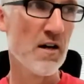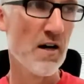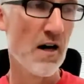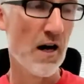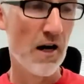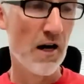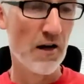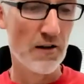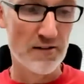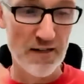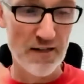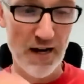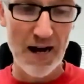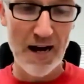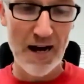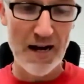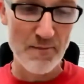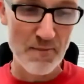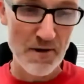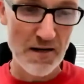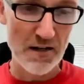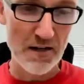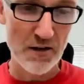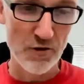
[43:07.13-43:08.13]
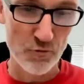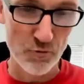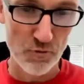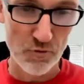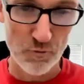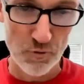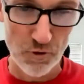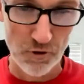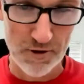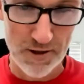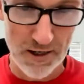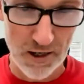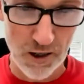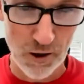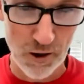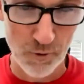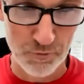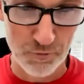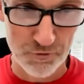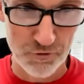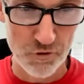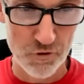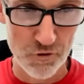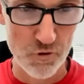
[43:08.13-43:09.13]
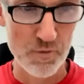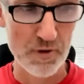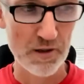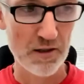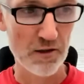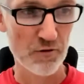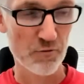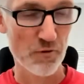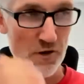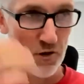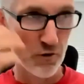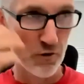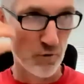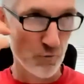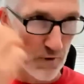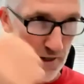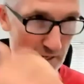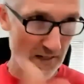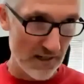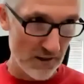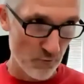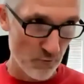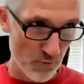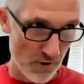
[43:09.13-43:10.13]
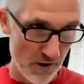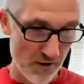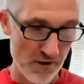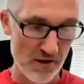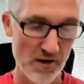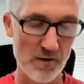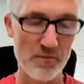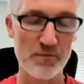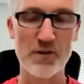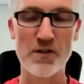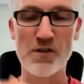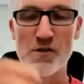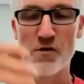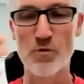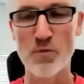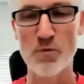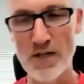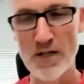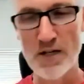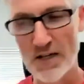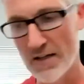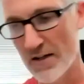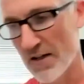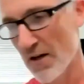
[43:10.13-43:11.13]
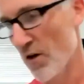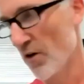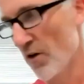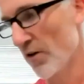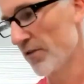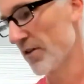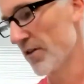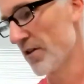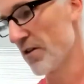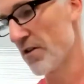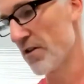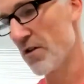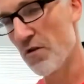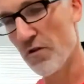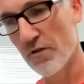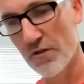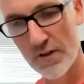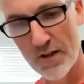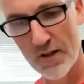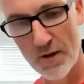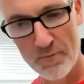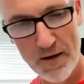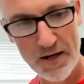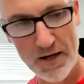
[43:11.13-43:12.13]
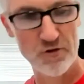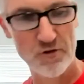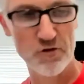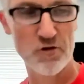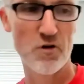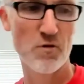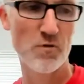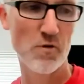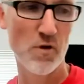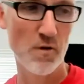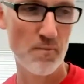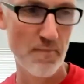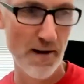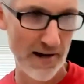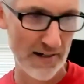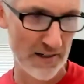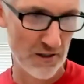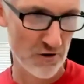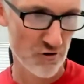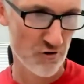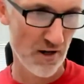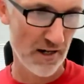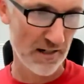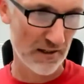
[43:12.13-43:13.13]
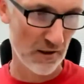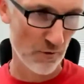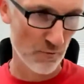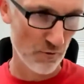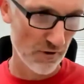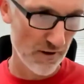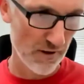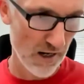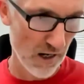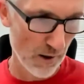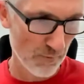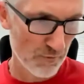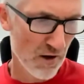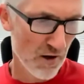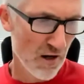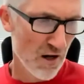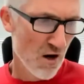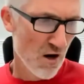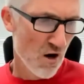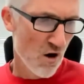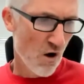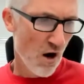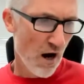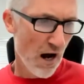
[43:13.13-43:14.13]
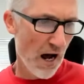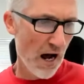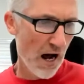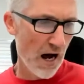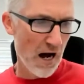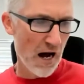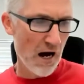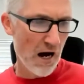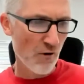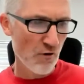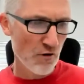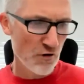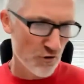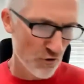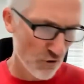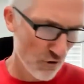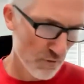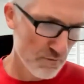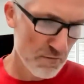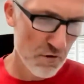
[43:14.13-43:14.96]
Uh, timing is really helps too because when you're reading rhythms and you're reading notes and you're using a metronome or a backing track, it really helps. How, how is your